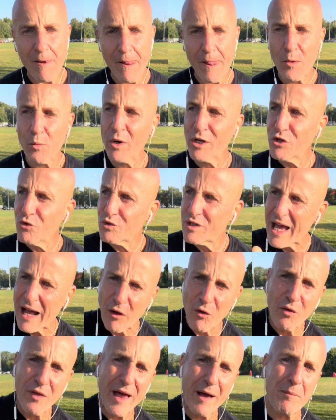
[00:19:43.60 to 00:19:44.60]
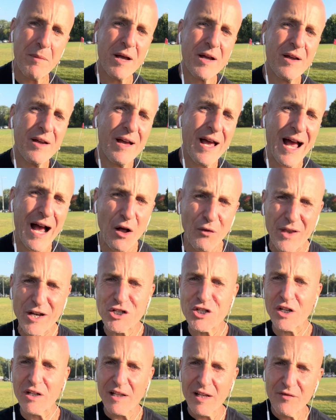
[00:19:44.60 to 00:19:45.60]
When you tell them how they
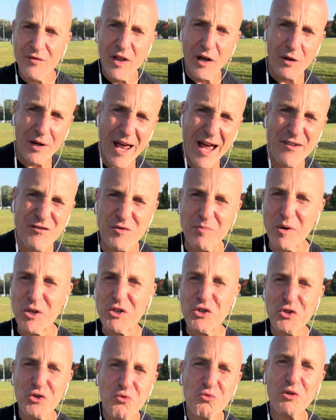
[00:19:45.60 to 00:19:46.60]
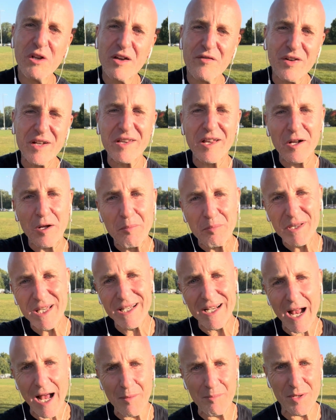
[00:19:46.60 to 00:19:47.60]
should live their lives, but you live it the
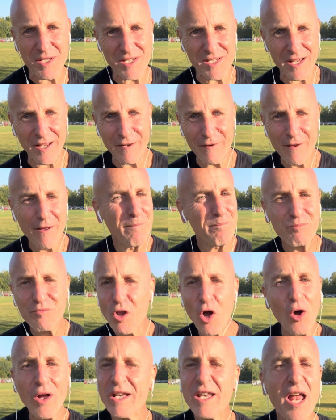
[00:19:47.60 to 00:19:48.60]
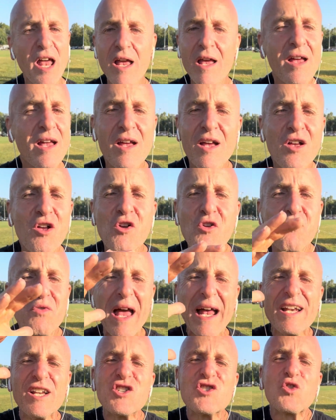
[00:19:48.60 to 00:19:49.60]
complete opposite. No,
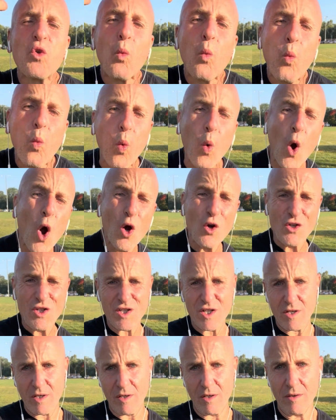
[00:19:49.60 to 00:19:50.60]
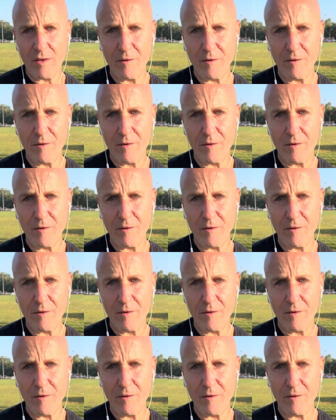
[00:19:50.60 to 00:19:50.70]
that is the worst.